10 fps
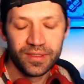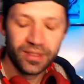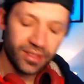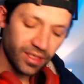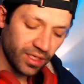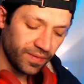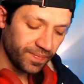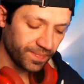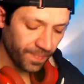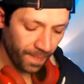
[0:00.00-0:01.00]
So,
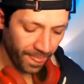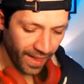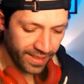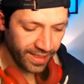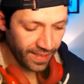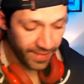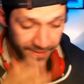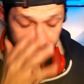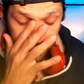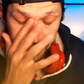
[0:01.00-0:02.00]
yeah,
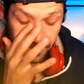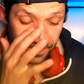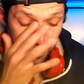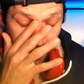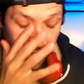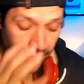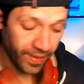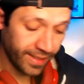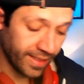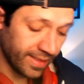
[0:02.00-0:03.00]
man.
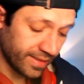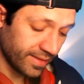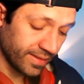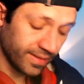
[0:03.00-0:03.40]
Anyway, guys,